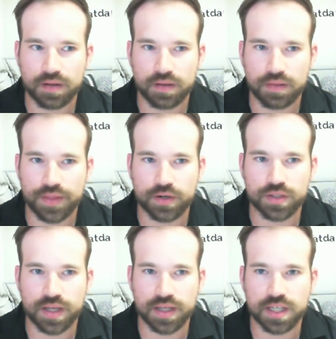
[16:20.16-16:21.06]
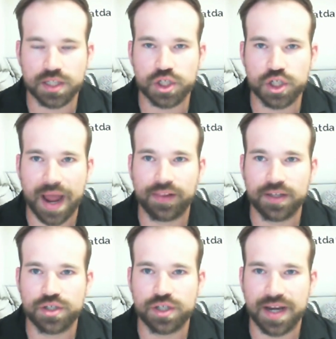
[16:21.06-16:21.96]
it's a
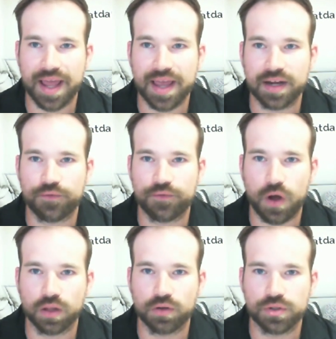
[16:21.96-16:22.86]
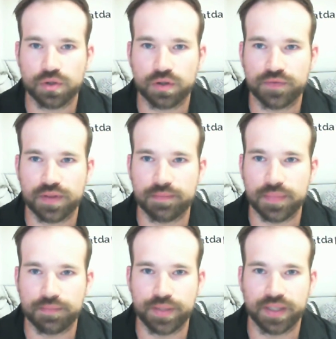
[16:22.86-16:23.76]
challenge today to follow sort of the
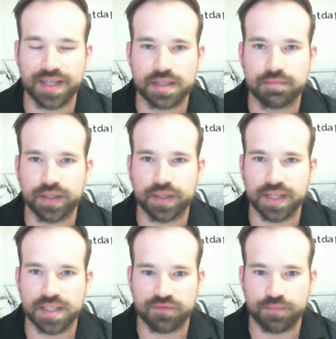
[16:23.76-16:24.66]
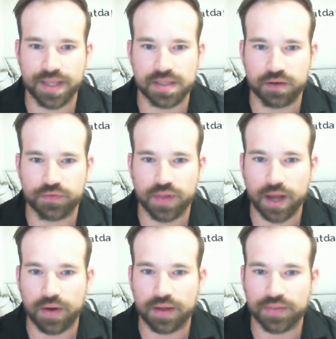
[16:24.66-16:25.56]
billions and billions of bits that are flying
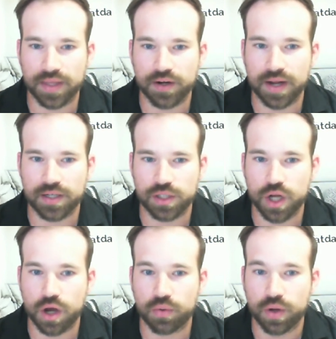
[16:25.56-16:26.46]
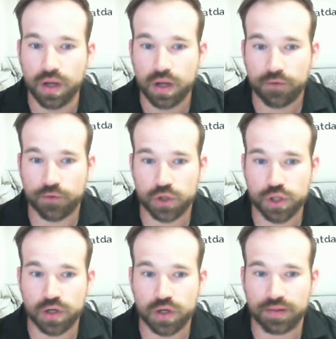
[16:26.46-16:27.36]
around the internet to know for
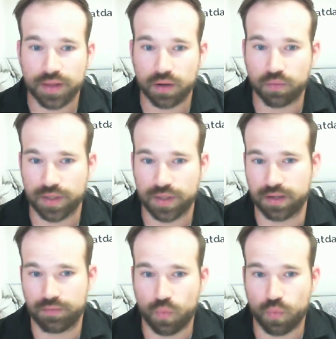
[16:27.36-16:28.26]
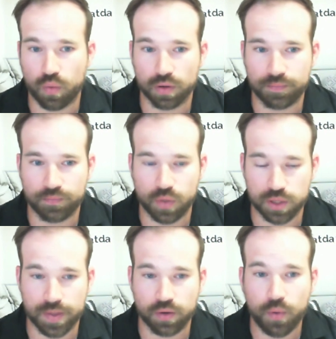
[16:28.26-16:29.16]
certain that what's
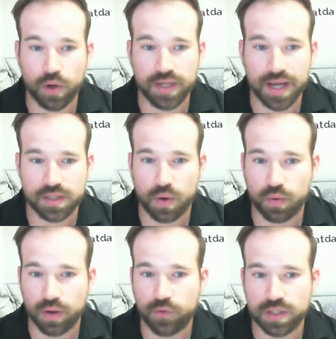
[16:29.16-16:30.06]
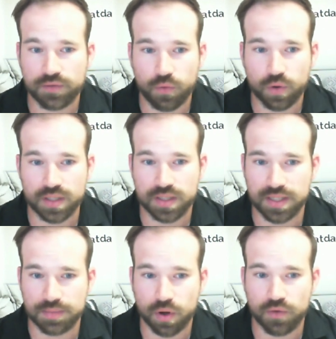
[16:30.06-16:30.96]
being reported to us and what we're invoicing for
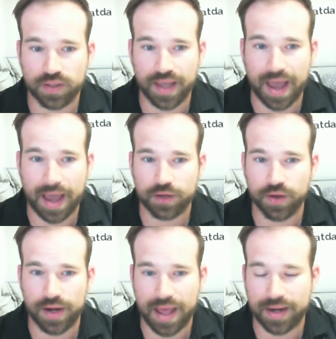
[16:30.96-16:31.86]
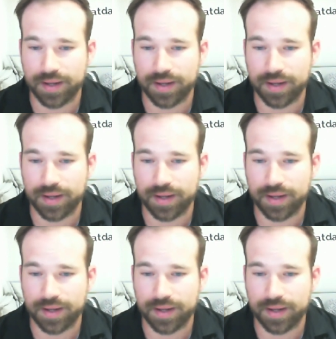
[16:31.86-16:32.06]
is perfectly accurate. And